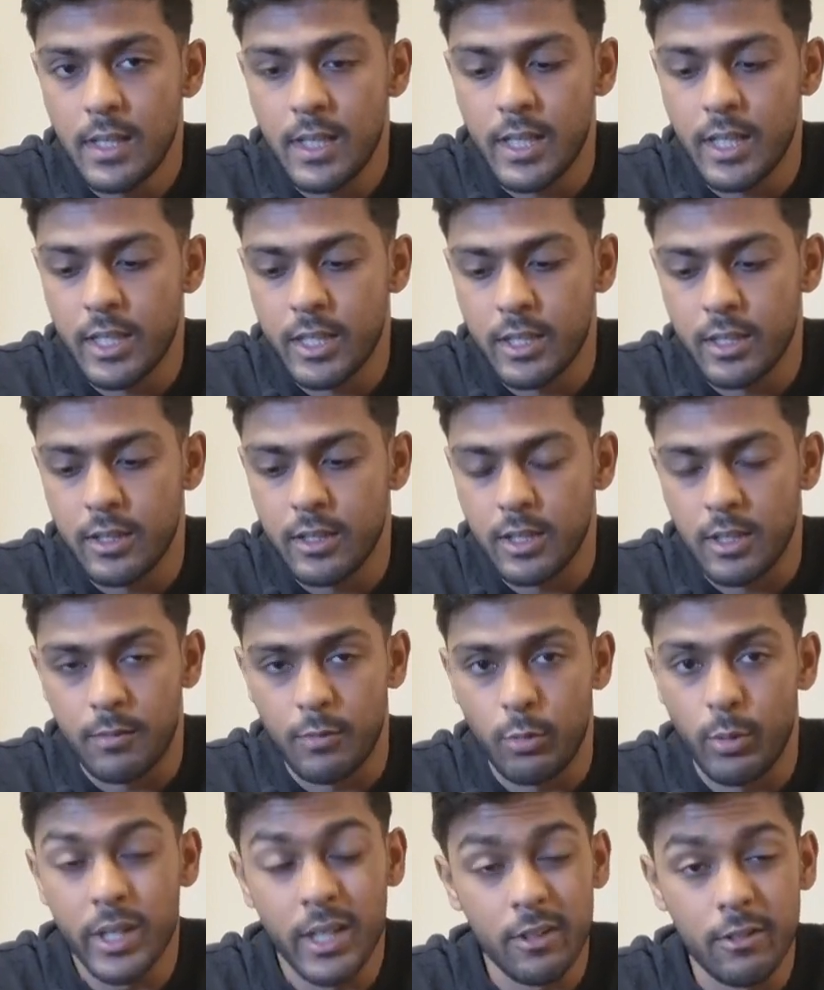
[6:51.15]
And from
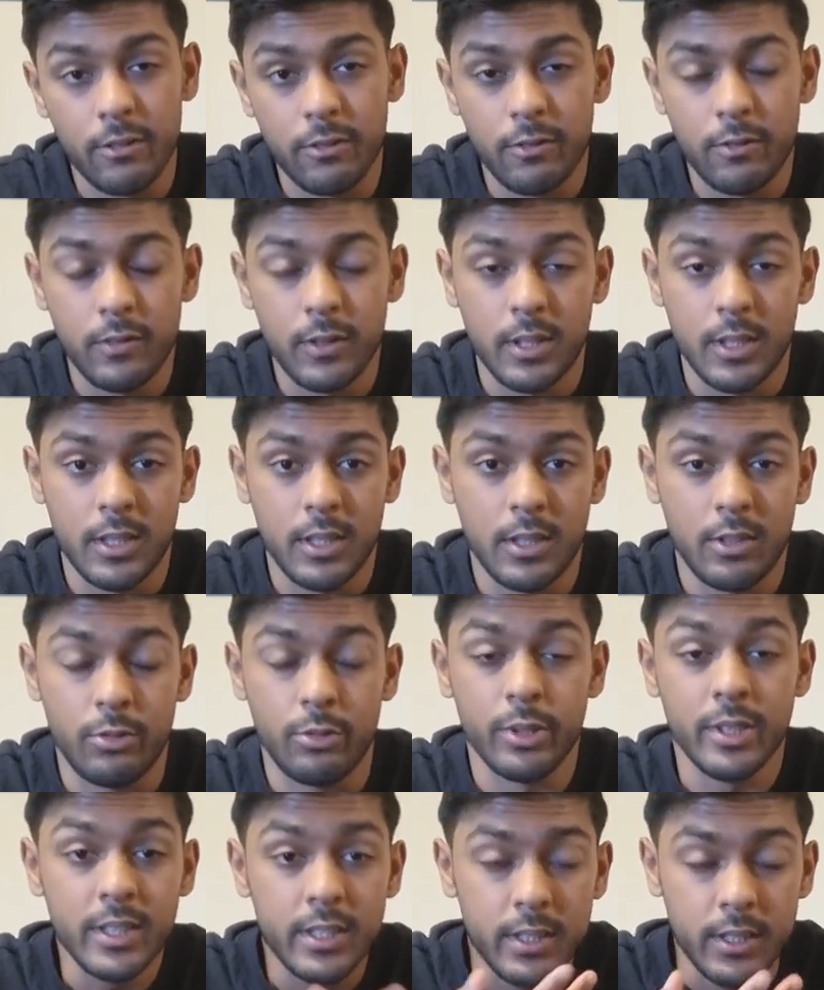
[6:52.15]
what I've
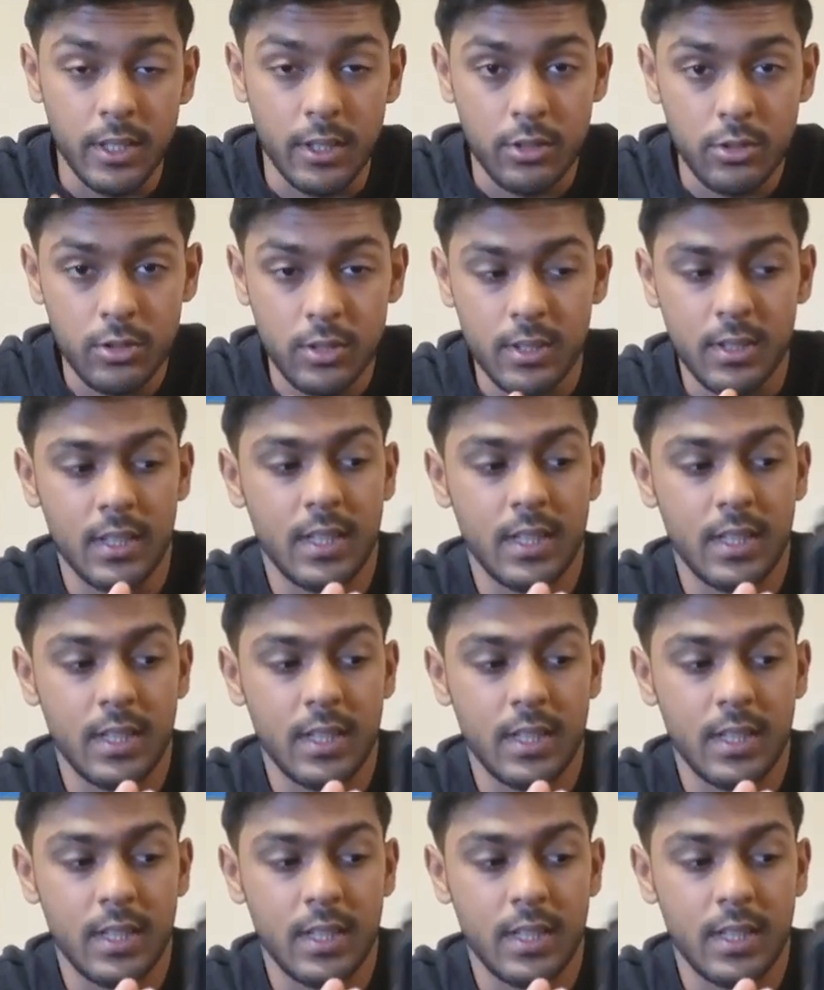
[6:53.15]
researched,